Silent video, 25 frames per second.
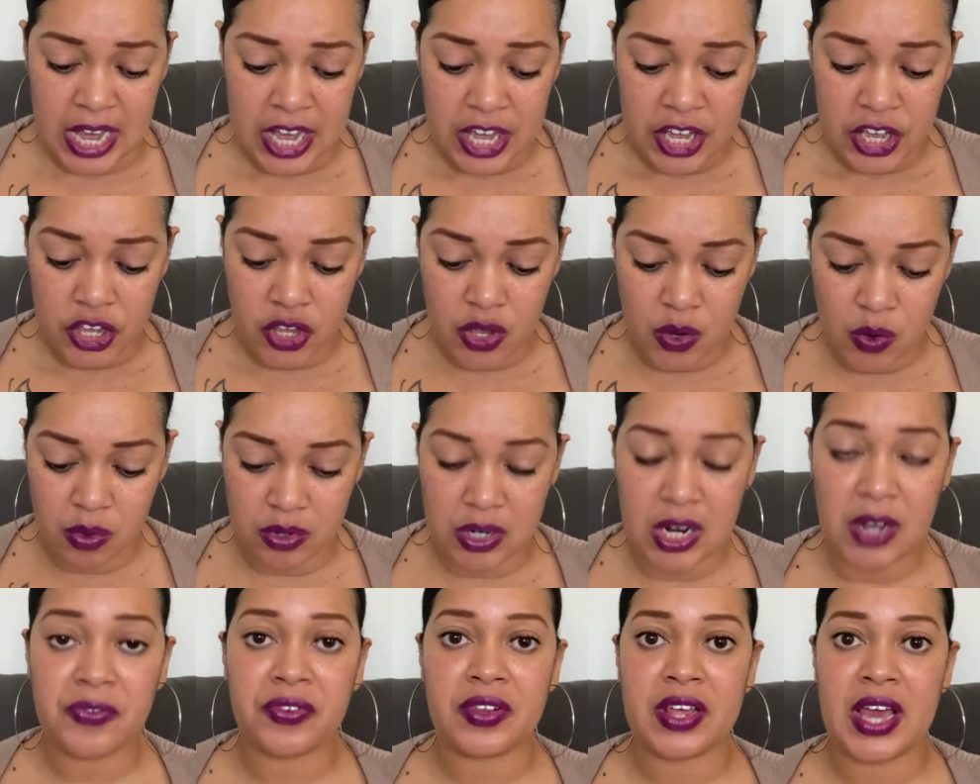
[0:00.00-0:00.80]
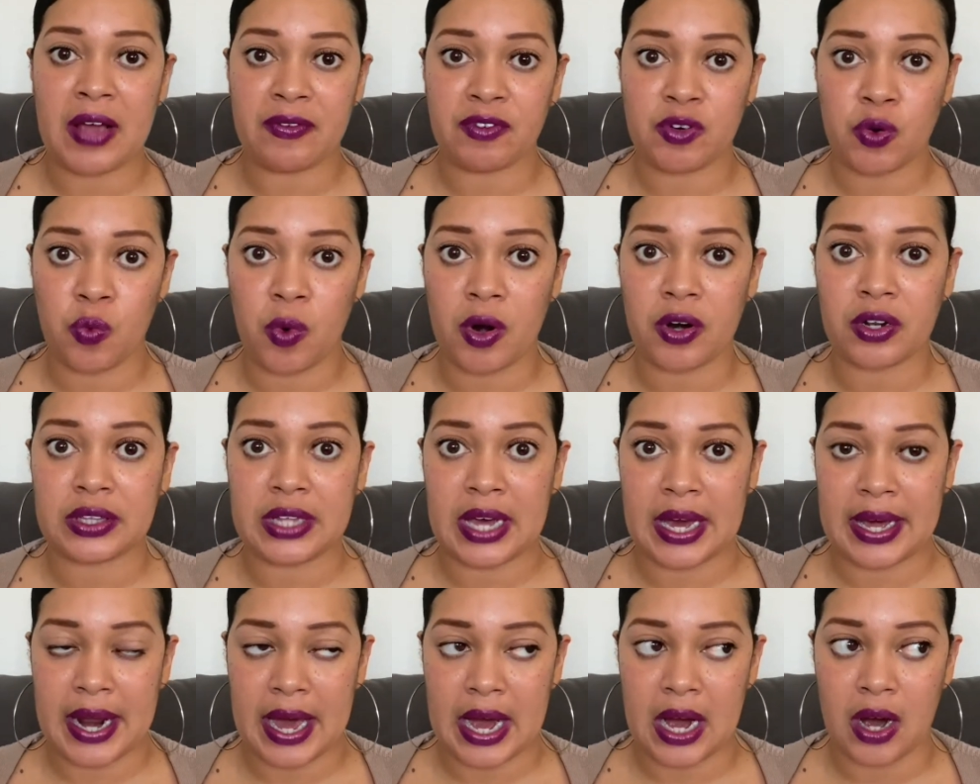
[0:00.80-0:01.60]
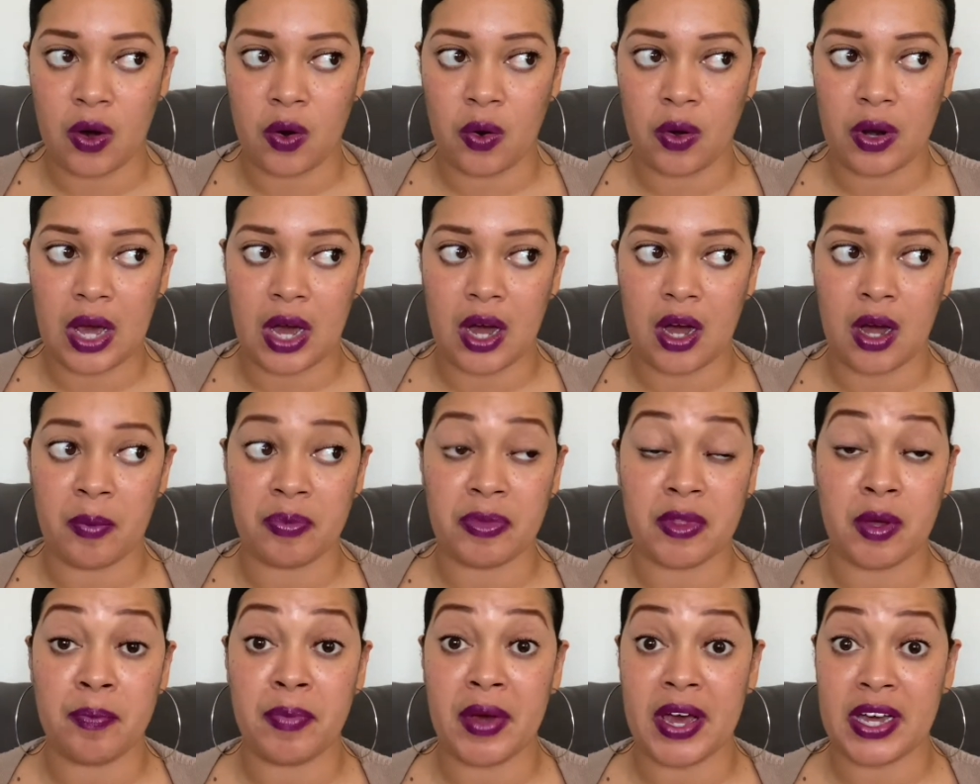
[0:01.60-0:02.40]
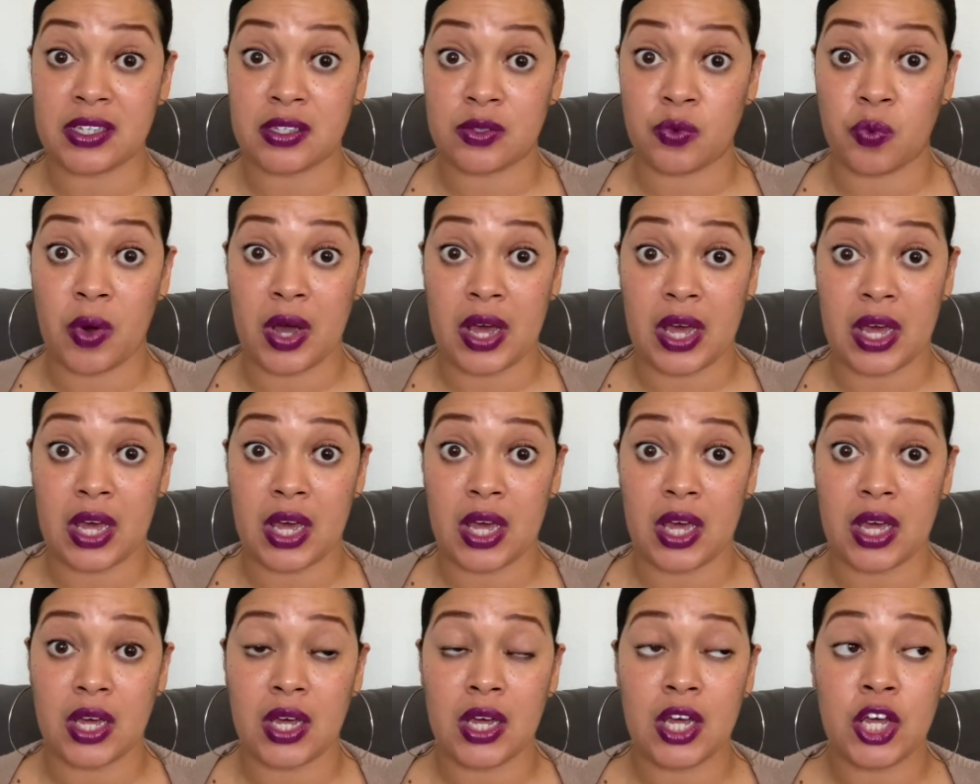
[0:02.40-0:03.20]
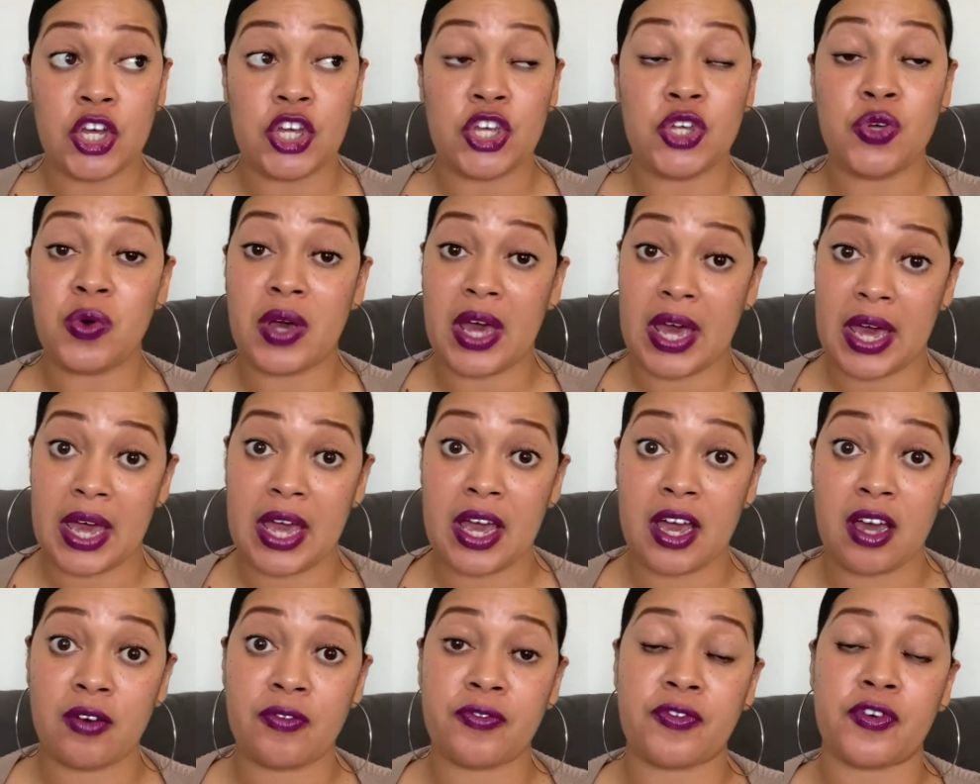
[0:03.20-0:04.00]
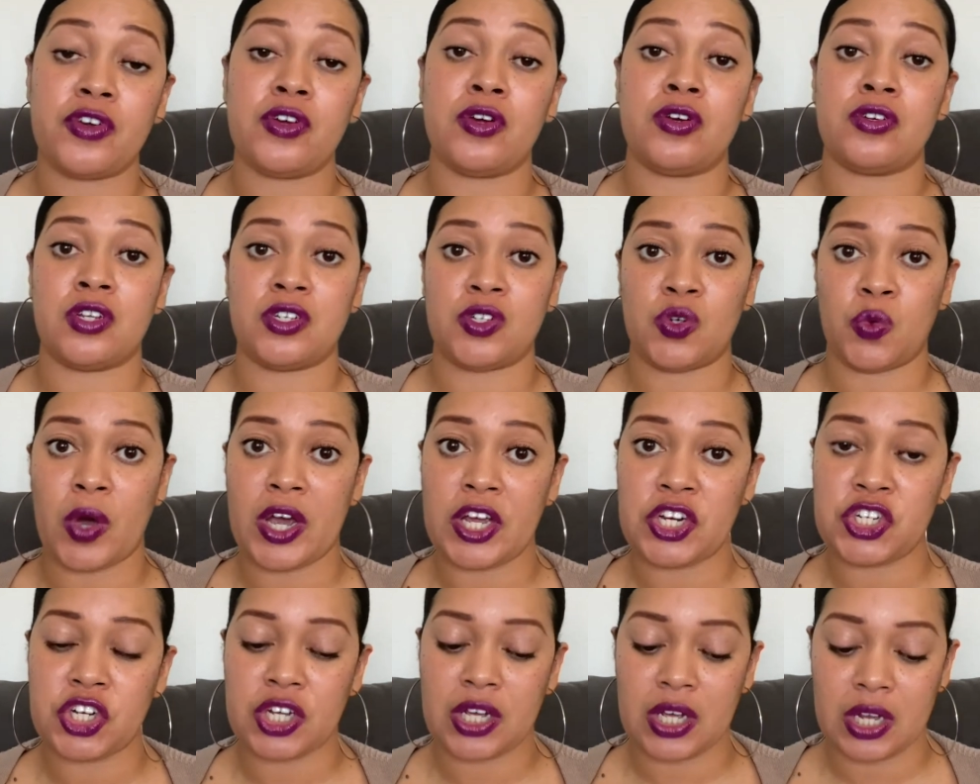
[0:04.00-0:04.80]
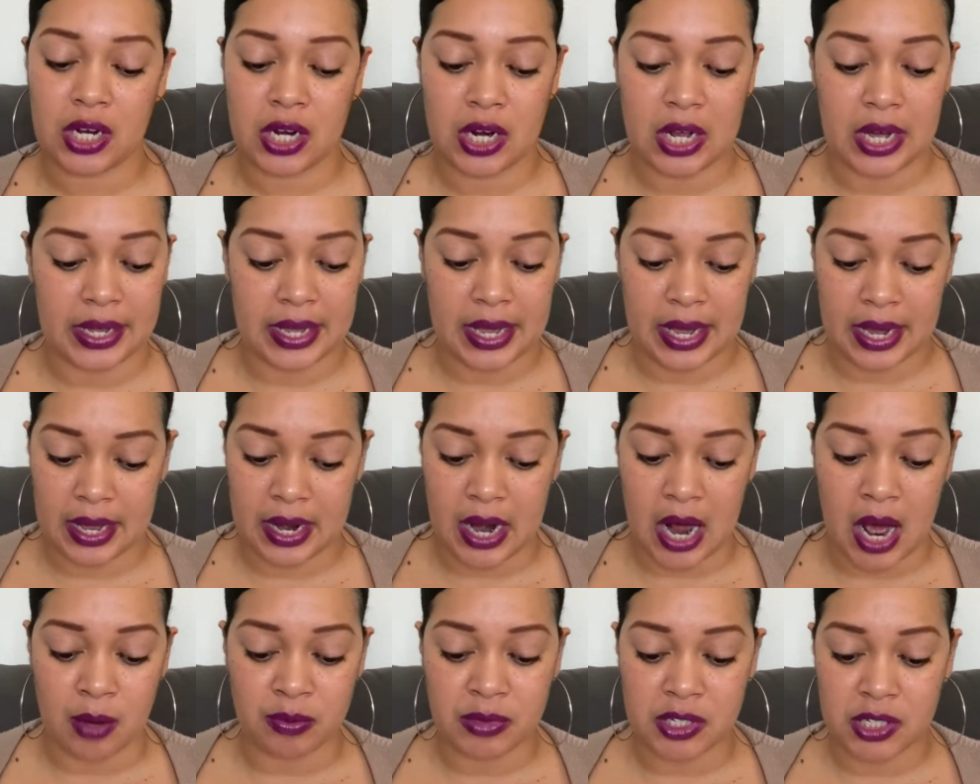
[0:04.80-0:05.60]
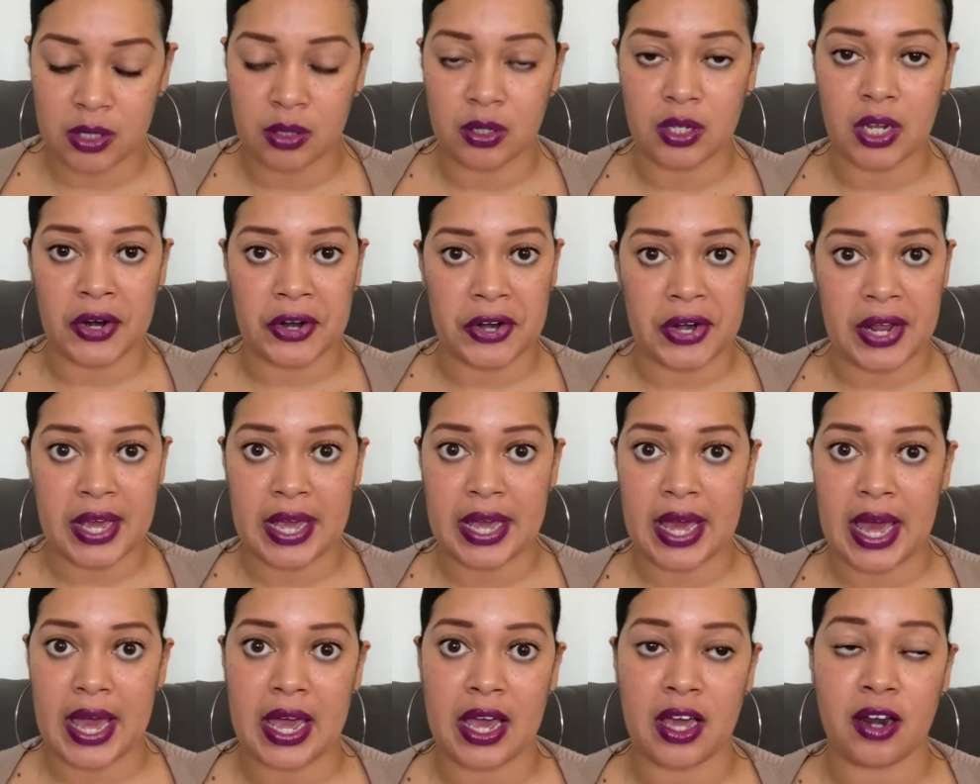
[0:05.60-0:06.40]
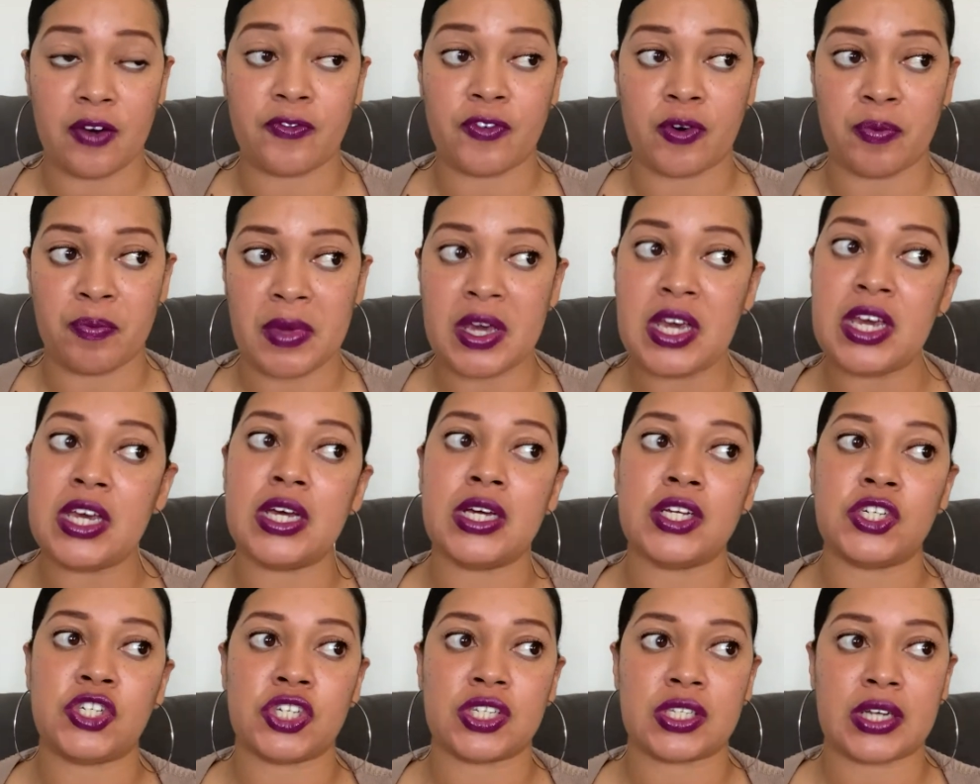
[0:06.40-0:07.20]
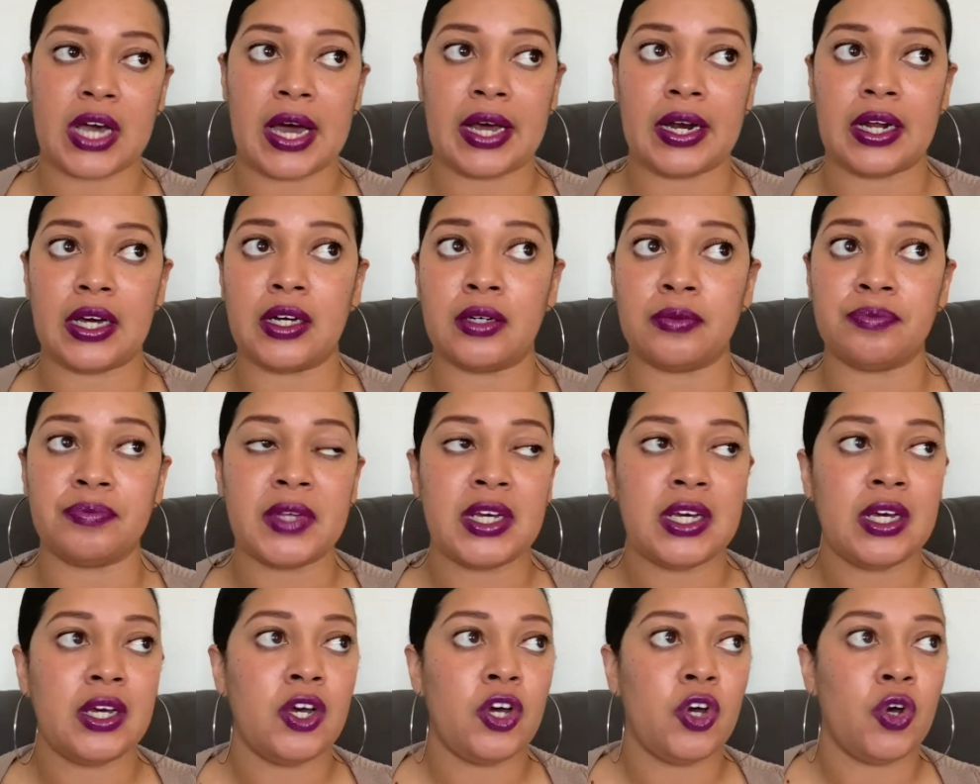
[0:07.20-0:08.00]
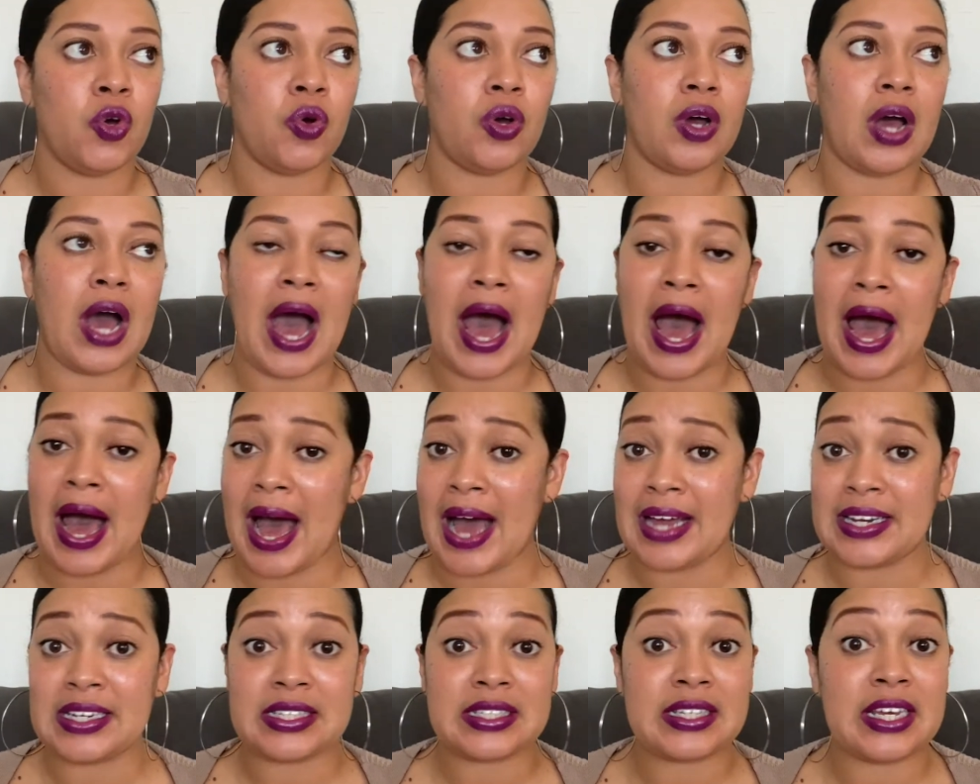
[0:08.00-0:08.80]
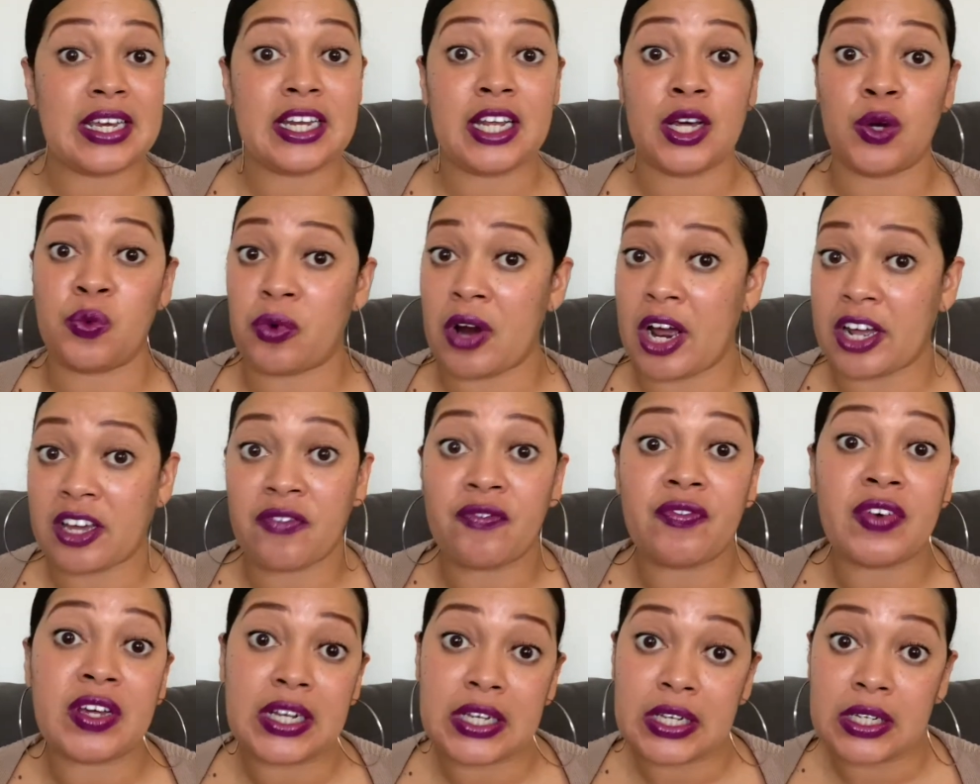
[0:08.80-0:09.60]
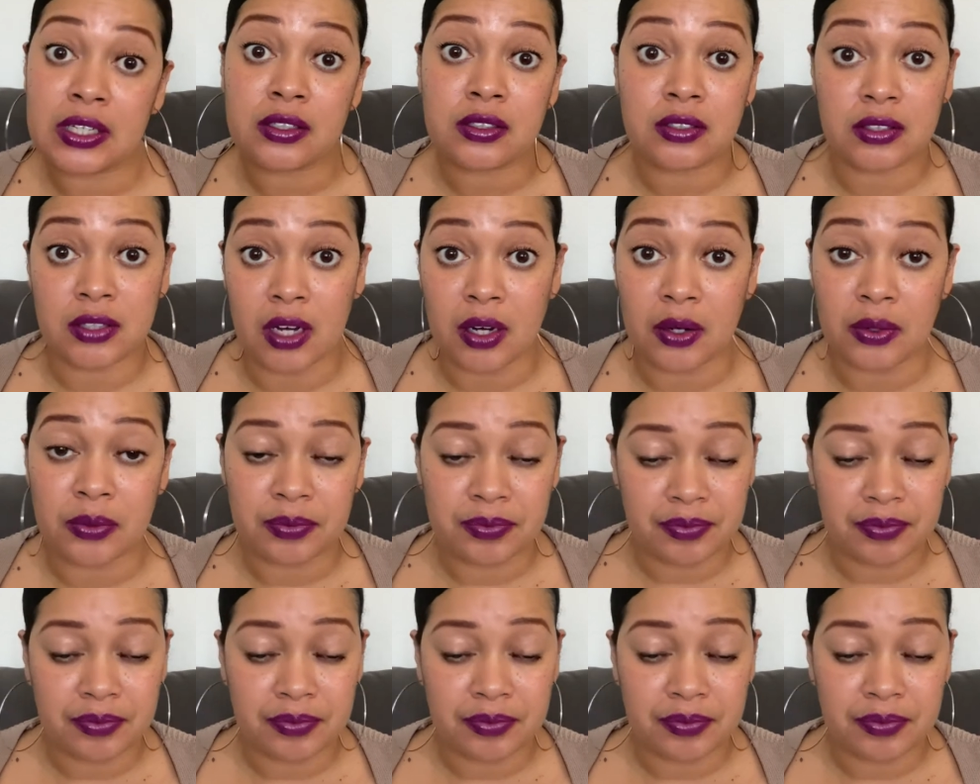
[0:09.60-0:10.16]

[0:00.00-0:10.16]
you will definitely have to work that out the best way you can for your situation. Again, I'm still learning, and for me, it's just kind of, I just get in where I can fit in. So